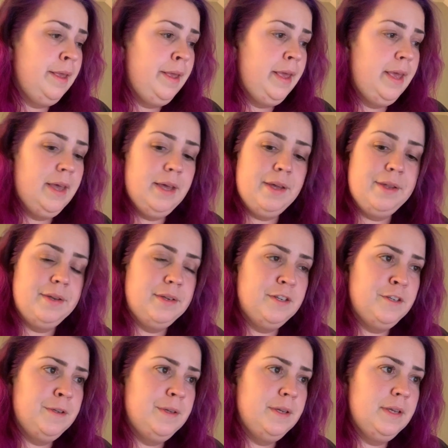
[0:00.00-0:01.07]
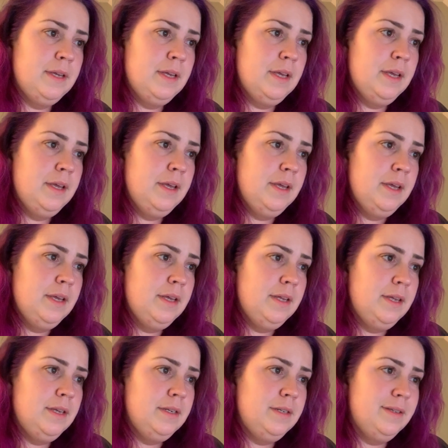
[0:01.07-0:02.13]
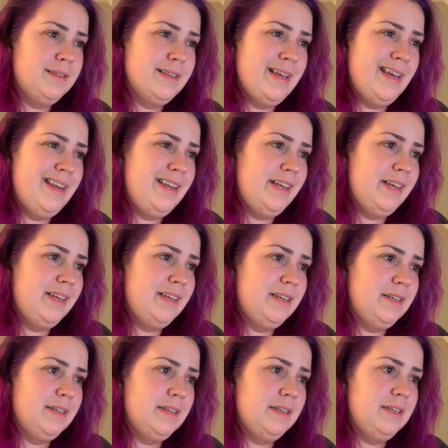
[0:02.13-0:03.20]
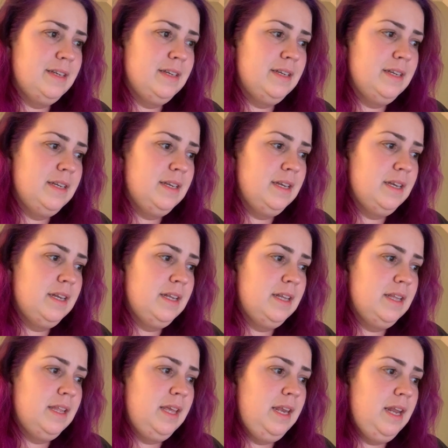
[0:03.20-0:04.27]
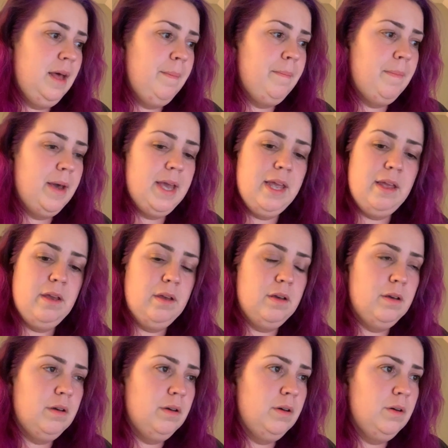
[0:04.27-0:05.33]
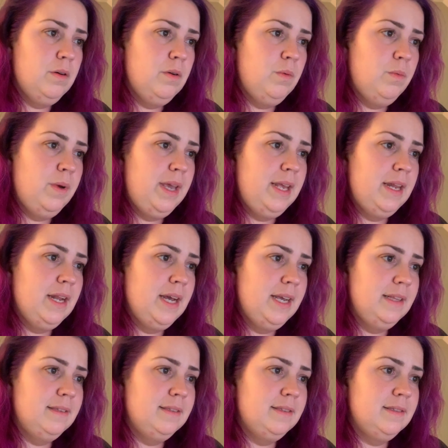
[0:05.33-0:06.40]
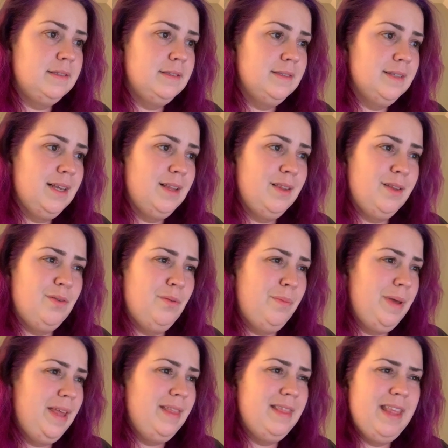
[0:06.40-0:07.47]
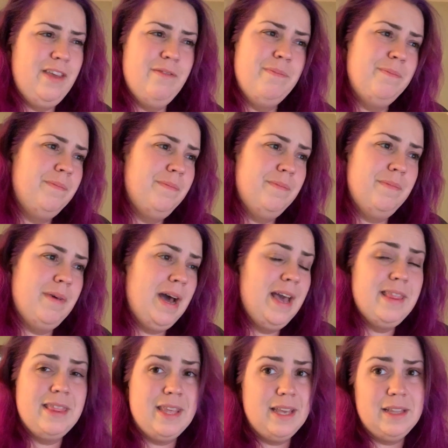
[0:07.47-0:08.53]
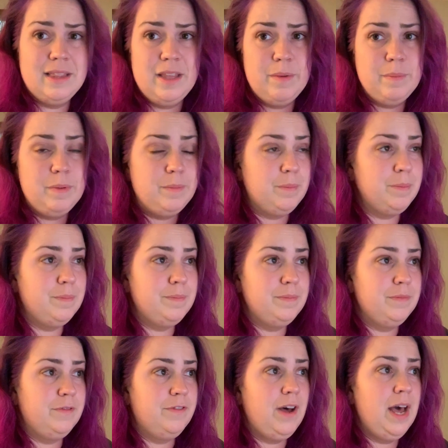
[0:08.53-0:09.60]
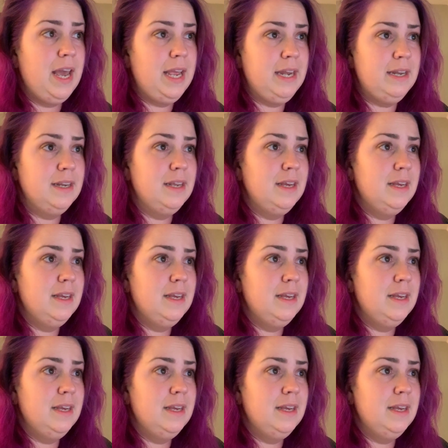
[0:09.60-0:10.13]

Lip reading: and just kind of clean up my weeknights a little bit. I think they've been fine.